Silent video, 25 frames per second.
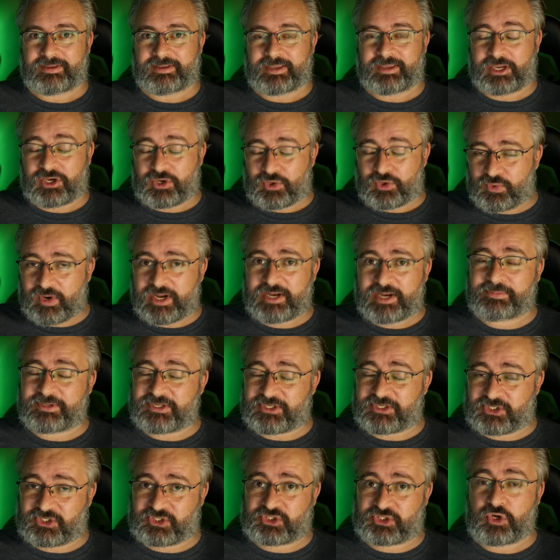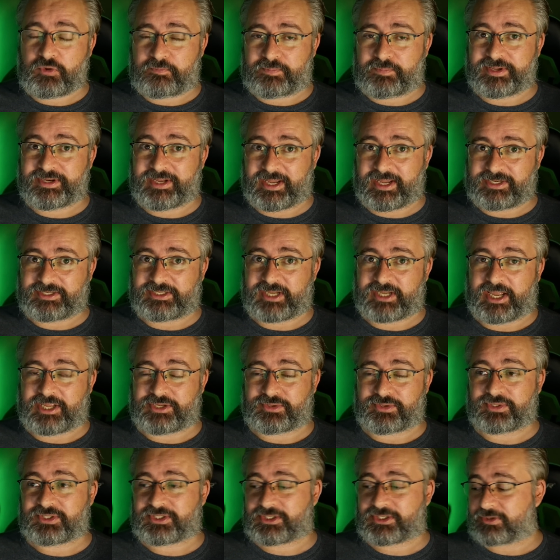Incredibly stupid and
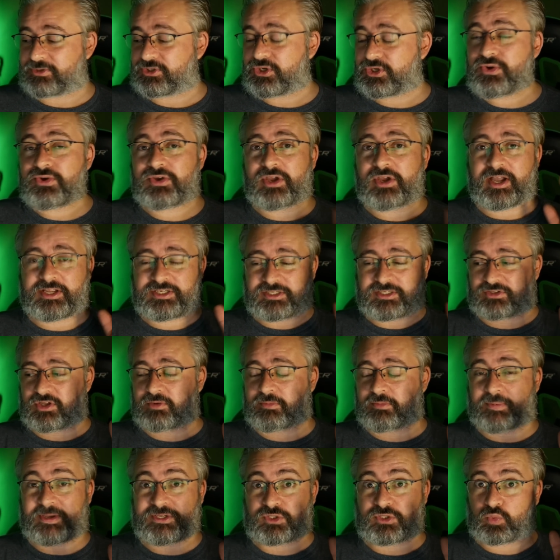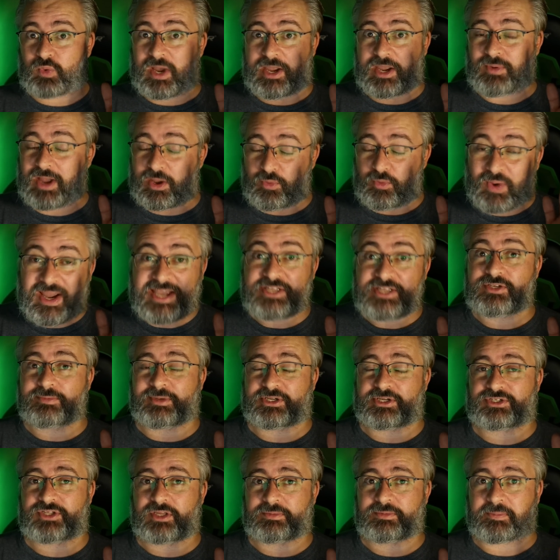dangerous. So two kinds of thermal paste, way, way, way too
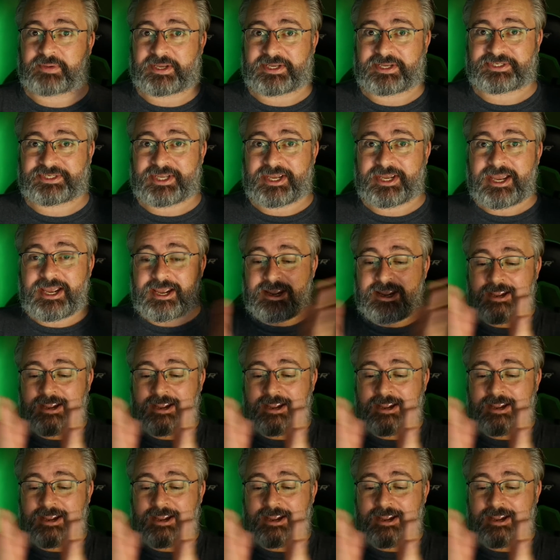much thermal paste